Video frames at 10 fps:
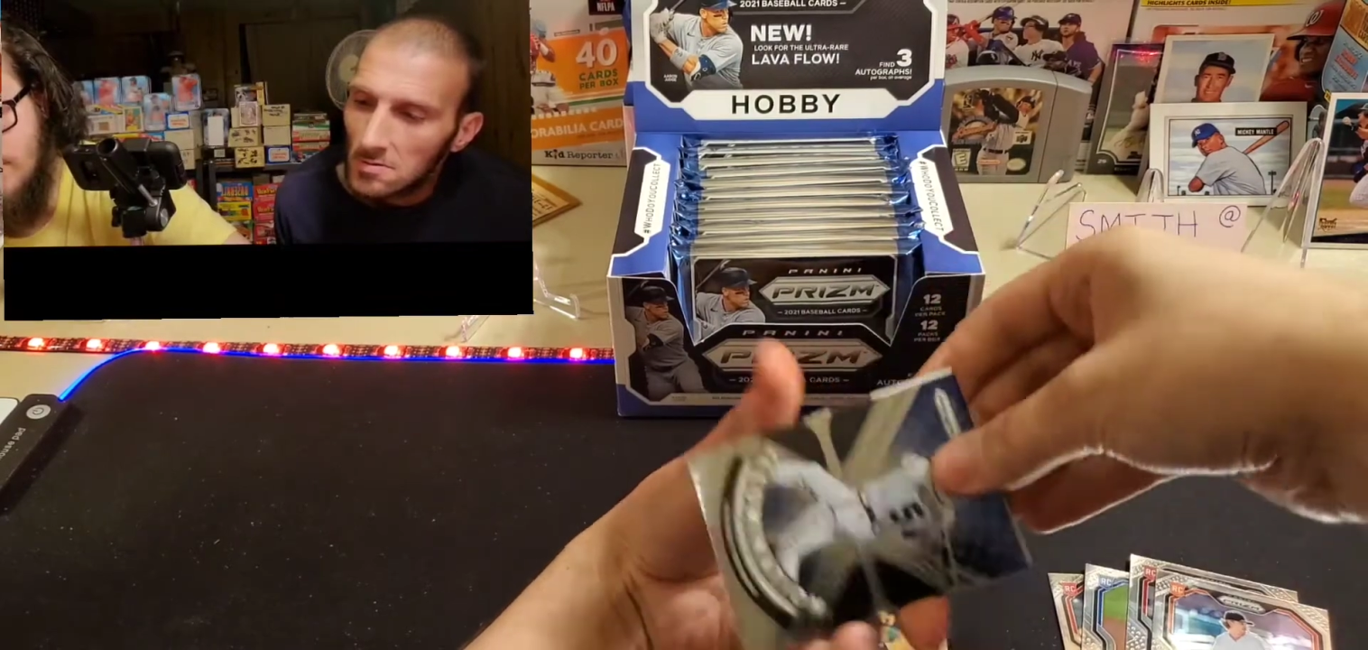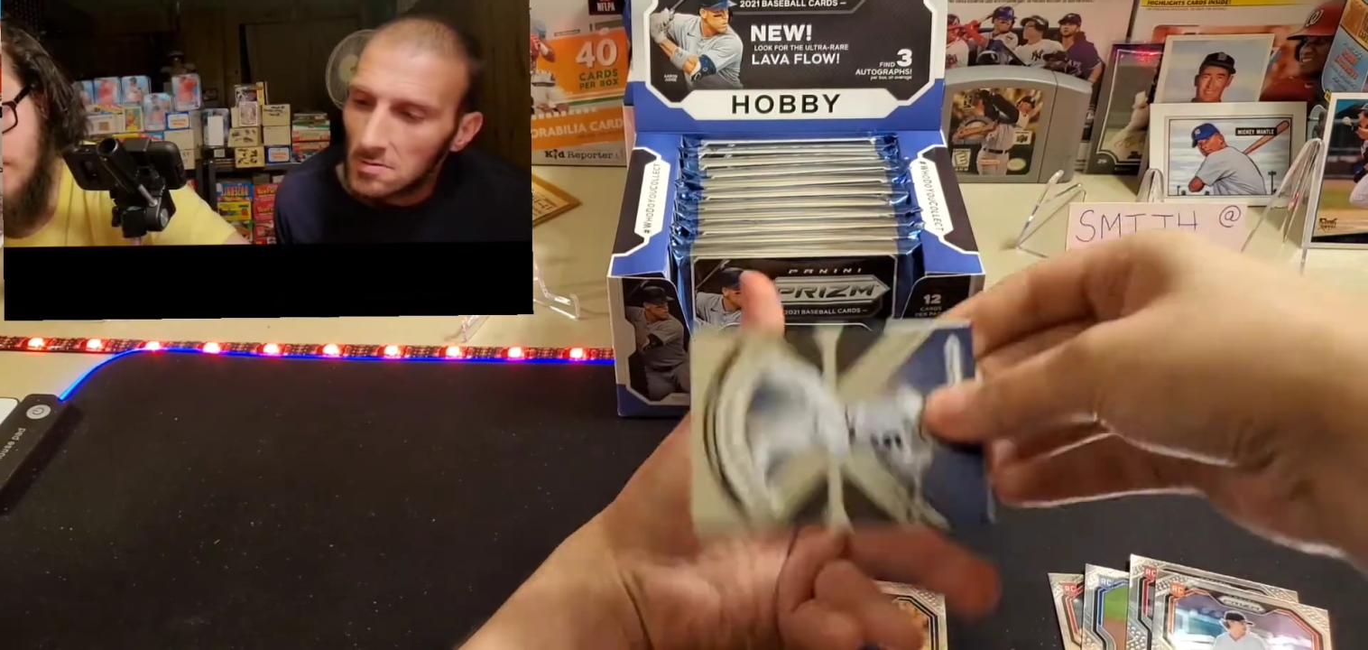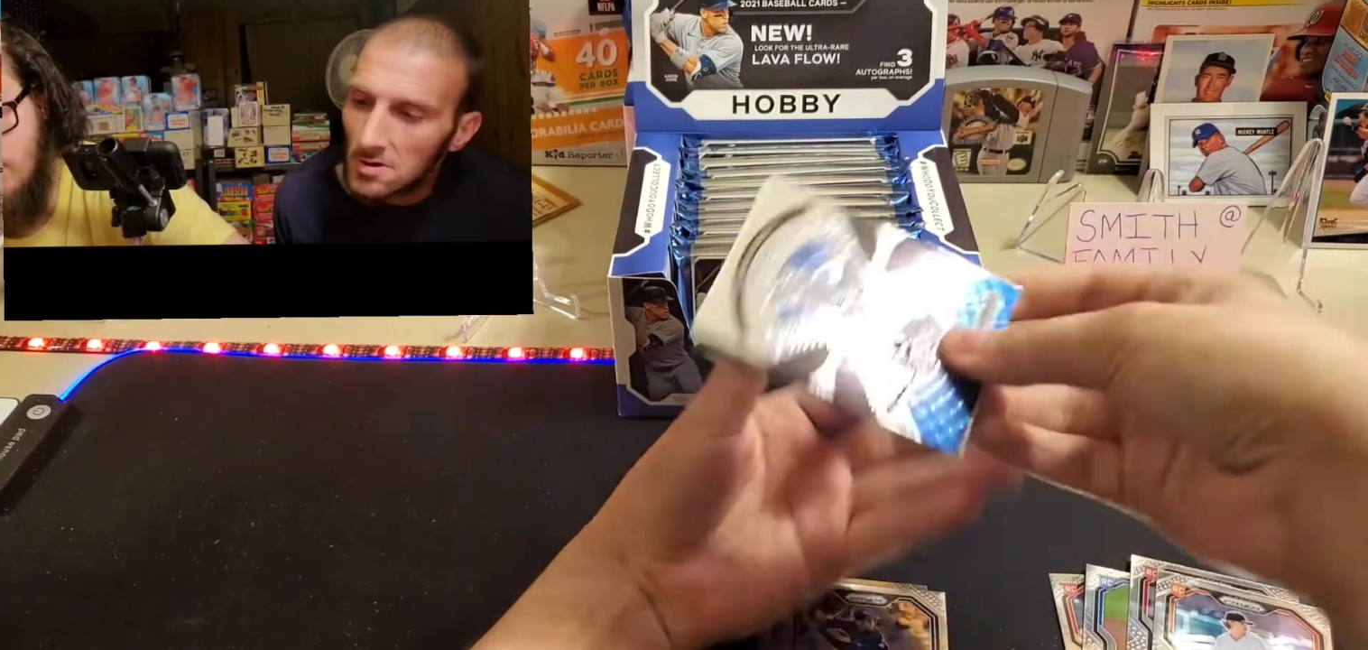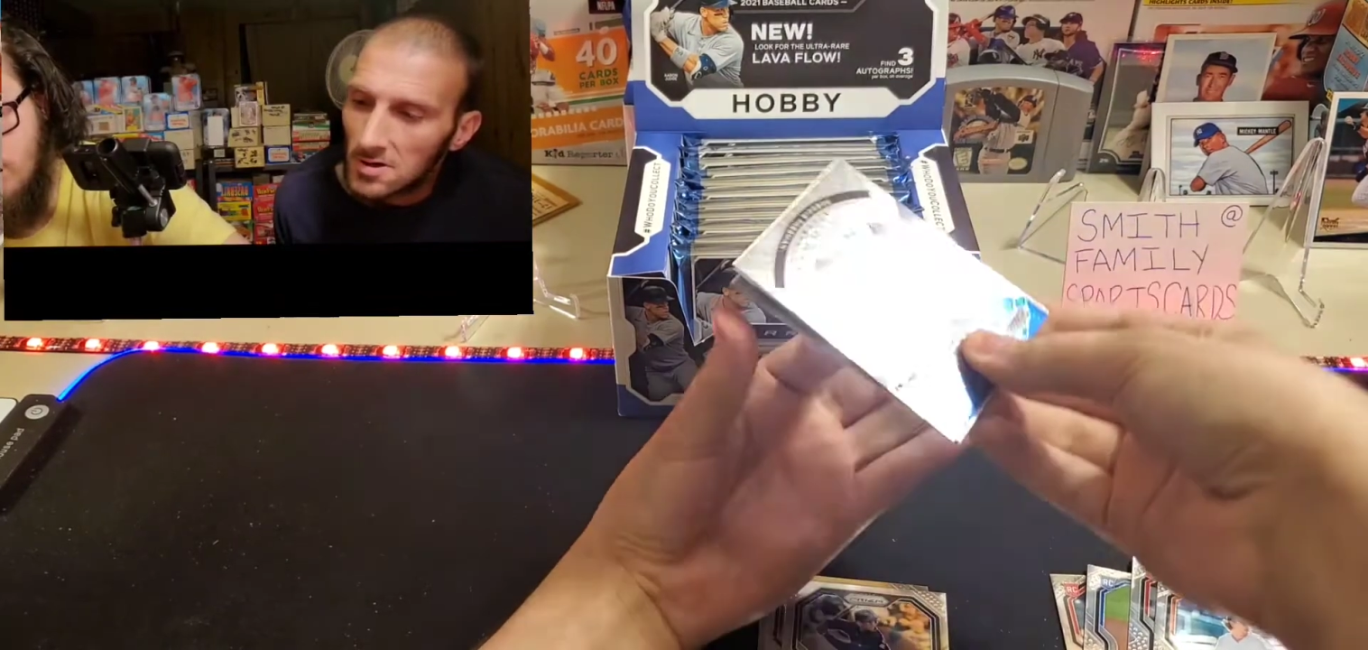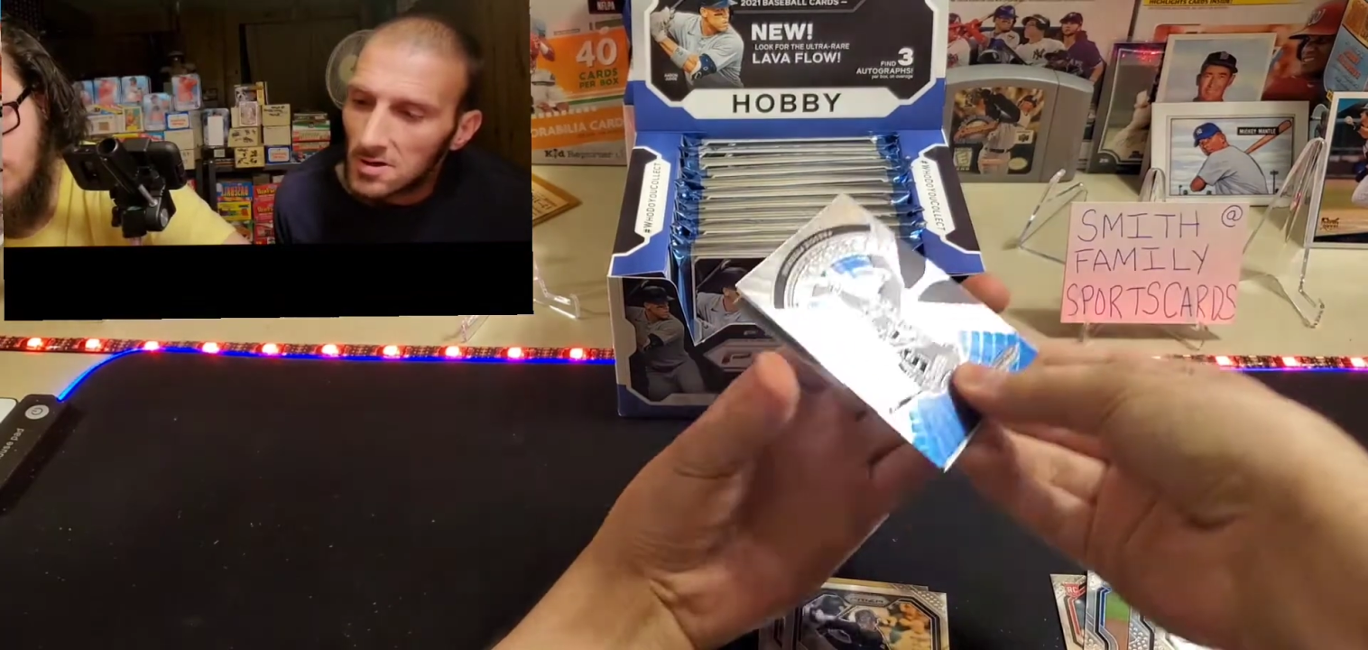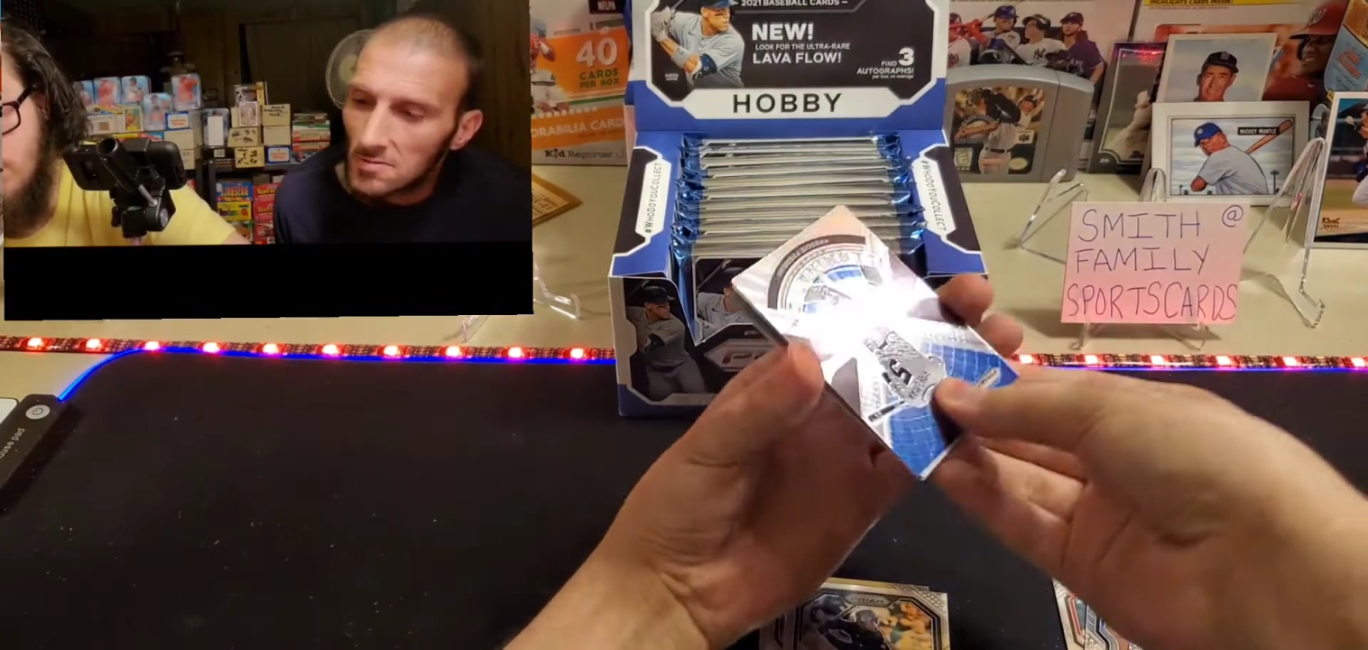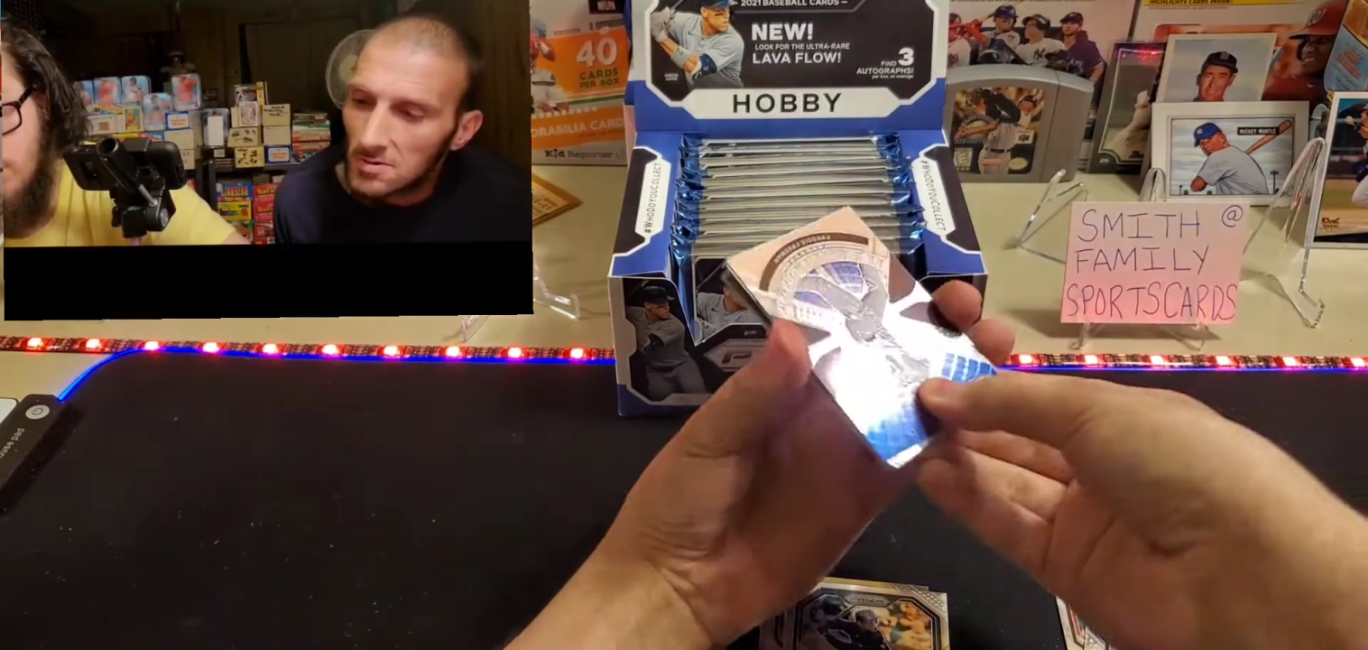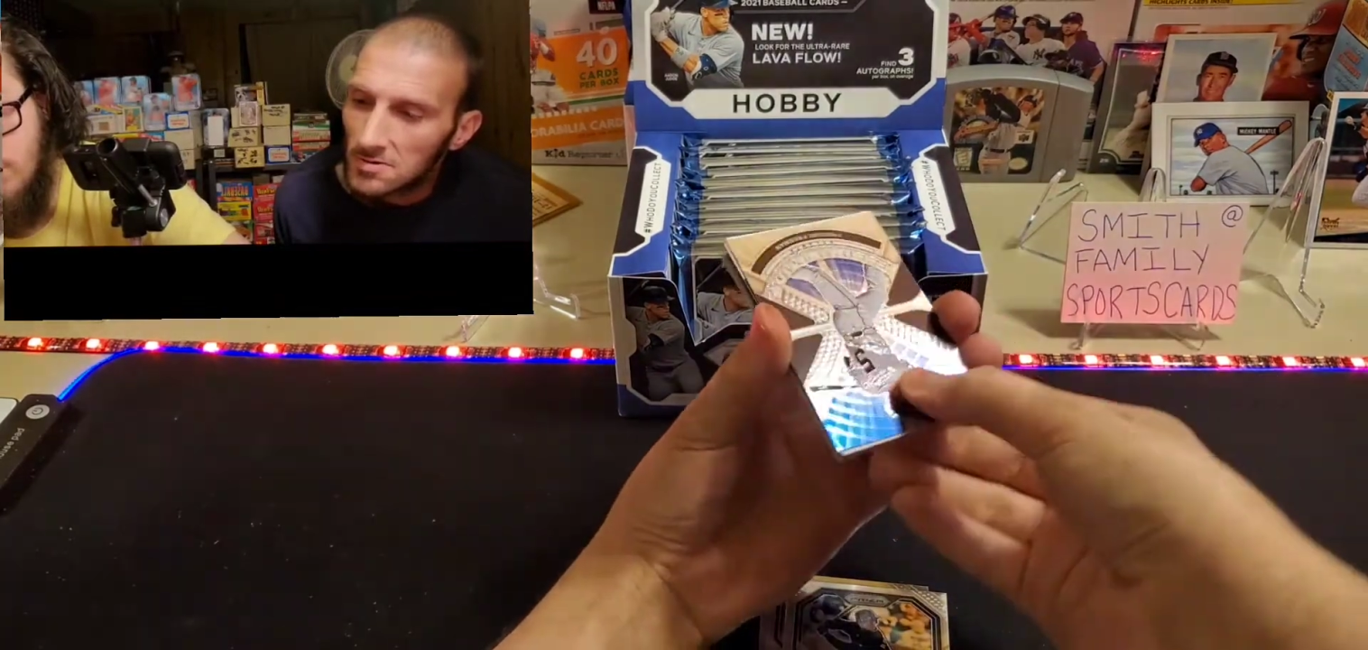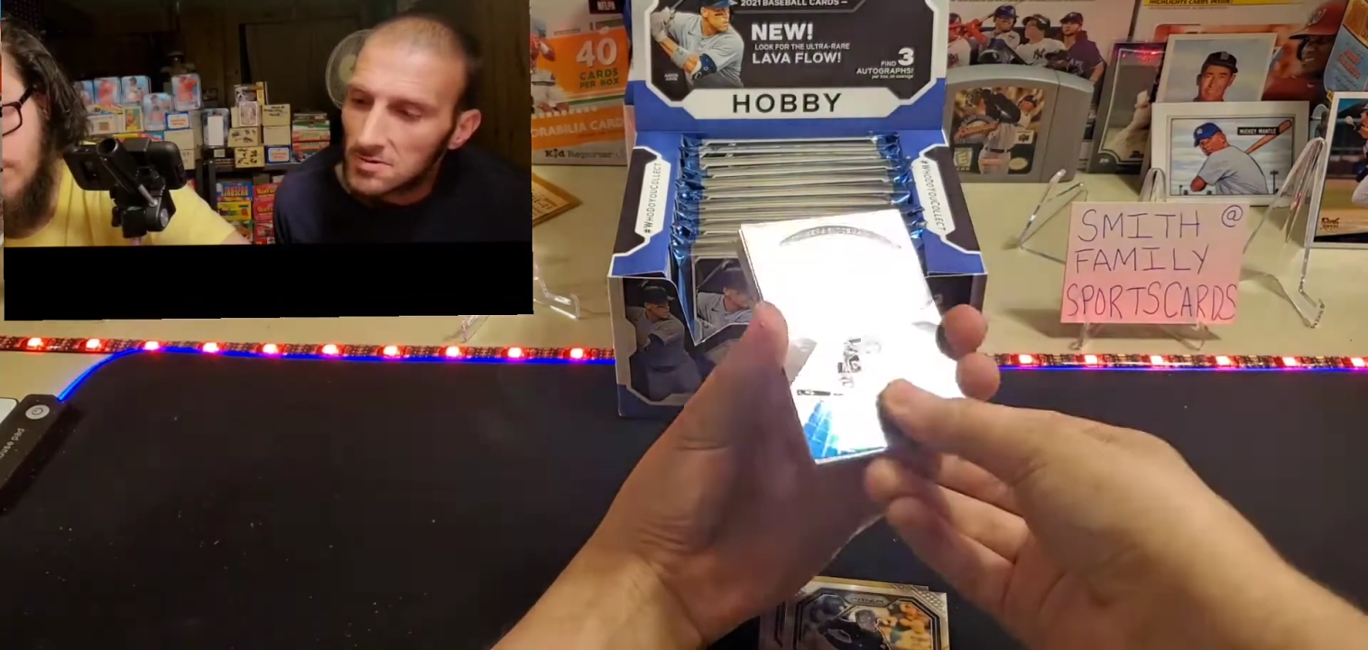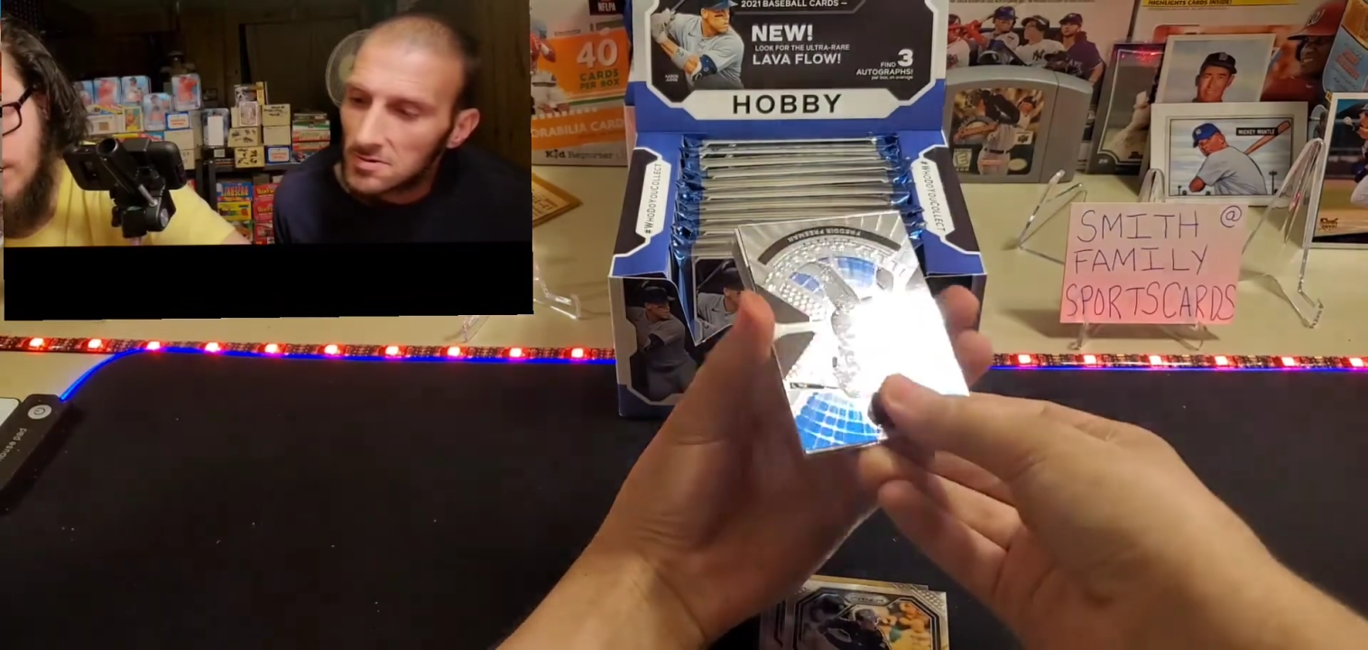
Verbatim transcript: Yep. All the